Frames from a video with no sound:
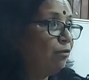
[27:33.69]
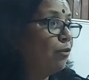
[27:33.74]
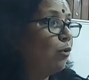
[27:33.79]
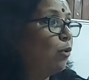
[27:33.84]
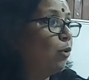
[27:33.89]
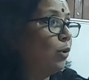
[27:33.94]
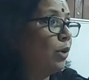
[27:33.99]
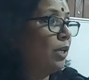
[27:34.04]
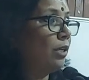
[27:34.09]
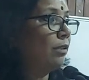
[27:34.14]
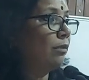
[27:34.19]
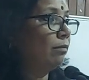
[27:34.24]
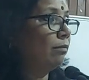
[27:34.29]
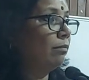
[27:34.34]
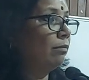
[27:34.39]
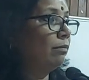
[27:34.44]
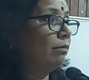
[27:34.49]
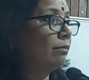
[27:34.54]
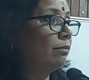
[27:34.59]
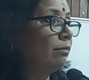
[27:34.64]
food.
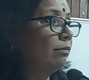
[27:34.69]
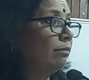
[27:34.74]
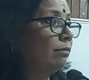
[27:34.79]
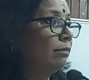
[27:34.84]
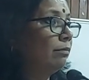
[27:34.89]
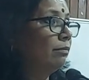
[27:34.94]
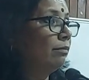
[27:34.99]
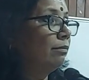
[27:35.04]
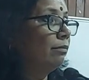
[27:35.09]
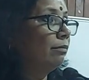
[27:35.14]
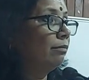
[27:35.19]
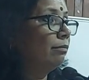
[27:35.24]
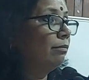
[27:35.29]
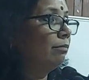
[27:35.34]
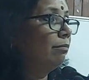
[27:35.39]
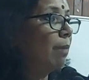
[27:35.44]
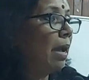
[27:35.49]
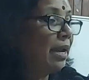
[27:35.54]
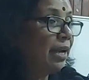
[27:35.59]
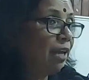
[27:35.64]

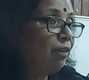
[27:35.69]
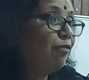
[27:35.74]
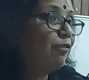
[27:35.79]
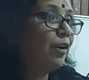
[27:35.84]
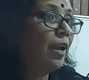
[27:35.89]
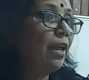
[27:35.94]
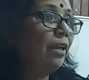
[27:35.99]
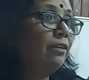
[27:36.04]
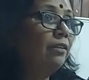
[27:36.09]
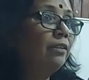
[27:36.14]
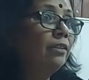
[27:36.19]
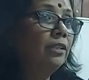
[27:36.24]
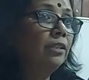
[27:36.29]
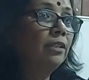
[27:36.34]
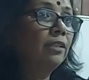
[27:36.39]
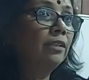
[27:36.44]
My dear friend,